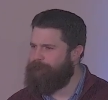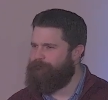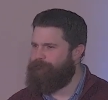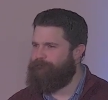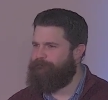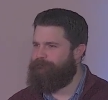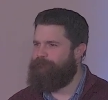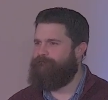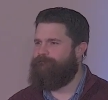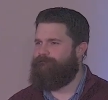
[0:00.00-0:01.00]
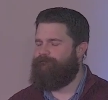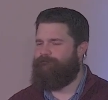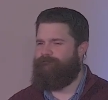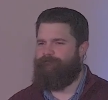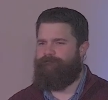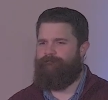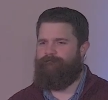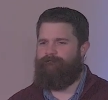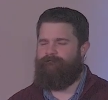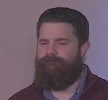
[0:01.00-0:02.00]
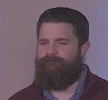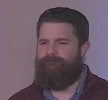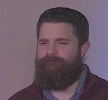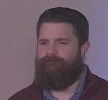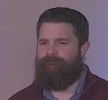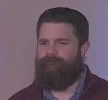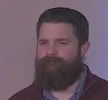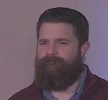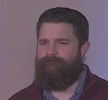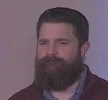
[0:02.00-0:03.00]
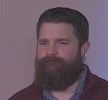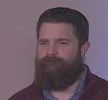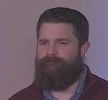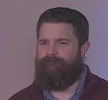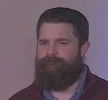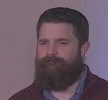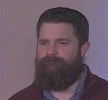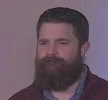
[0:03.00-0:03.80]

Nothing is said.